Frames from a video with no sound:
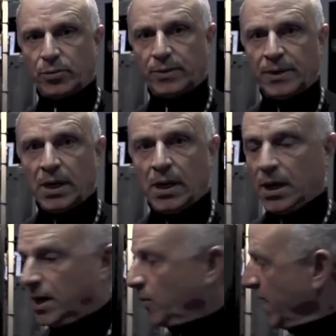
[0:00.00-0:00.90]

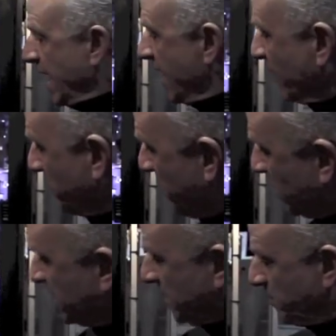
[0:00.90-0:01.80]
Uh, we have a
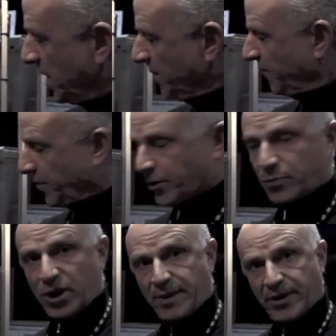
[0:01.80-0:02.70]
built-in pump for your
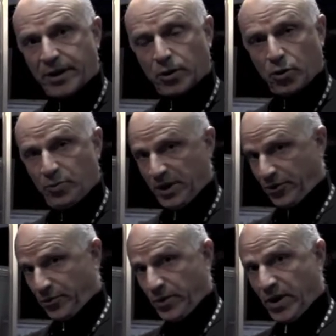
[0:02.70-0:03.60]
primary loop and
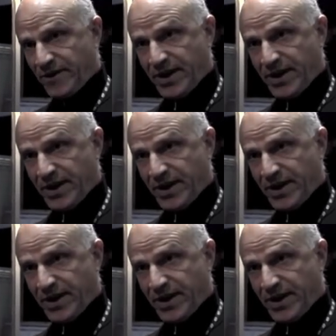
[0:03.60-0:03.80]
a three-way